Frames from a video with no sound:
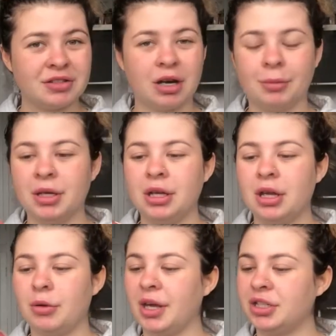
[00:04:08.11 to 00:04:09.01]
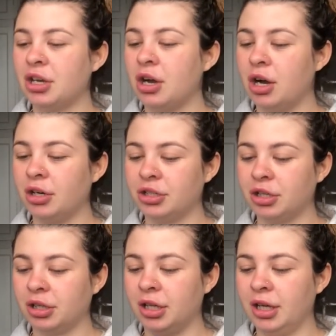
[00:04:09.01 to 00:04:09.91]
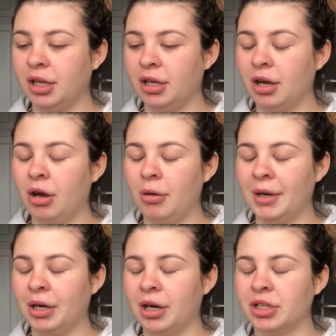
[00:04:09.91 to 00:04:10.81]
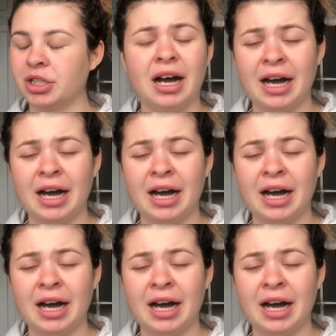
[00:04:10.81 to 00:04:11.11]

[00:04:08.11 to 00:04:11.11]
the top which hot chocolate Oh my gosh,